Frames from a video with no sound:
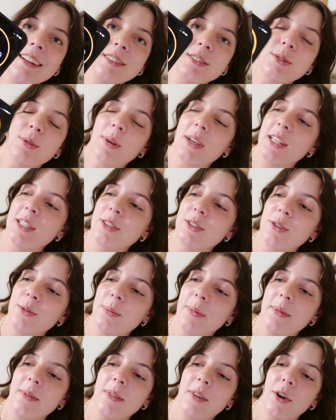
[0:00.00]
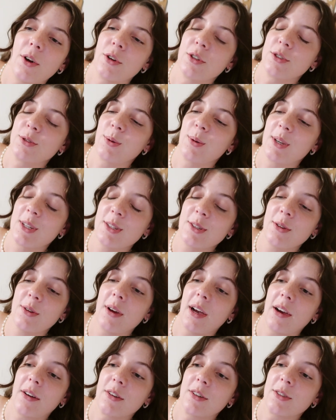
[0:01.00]
22
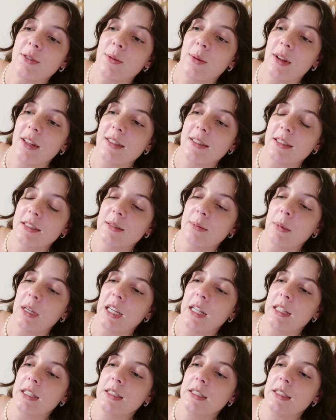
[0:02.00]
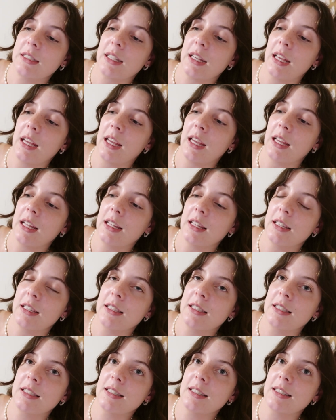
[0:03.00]
hours, 26 minutes,
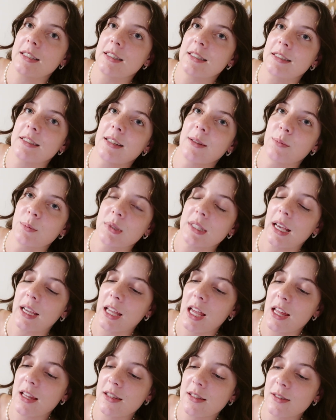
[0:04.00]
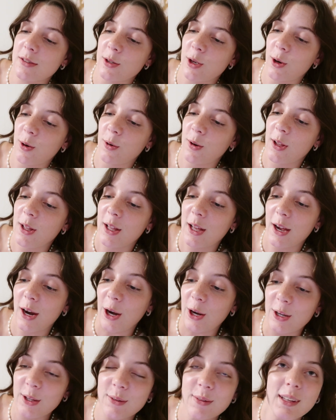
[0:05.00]
and some seconds. So
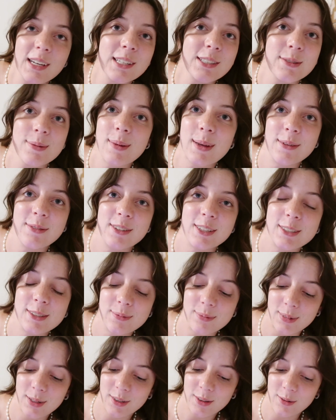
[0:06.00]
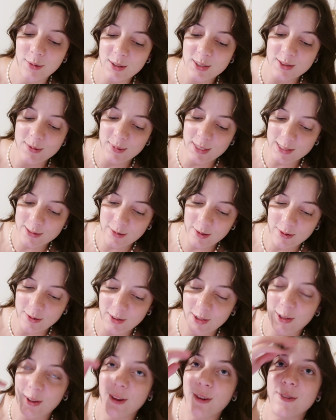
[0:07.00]
I already finished my first book, which makes me
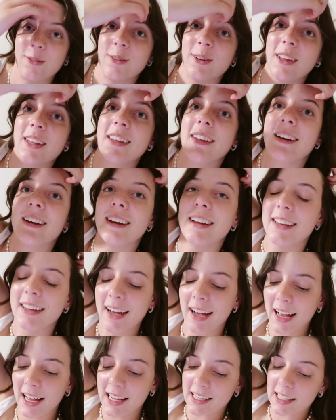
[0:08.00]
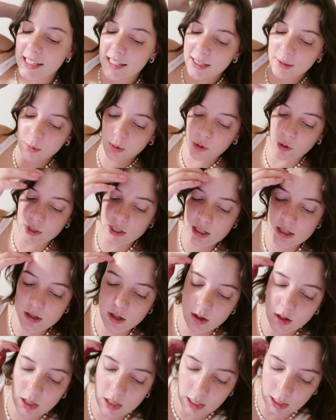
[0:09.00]
feel really good. I am going to start the